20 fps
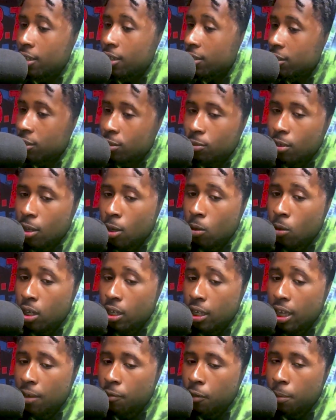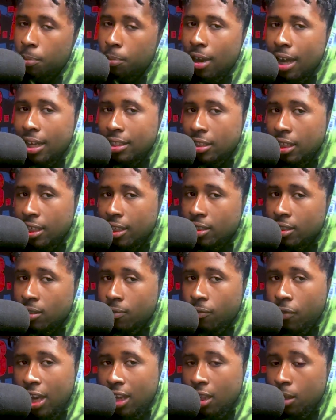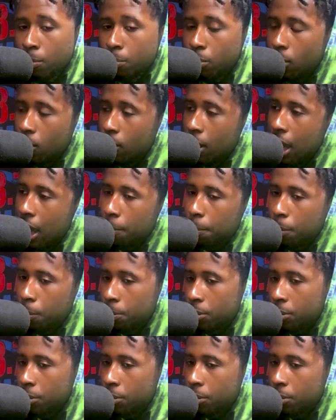And, you know, every project is available on Apple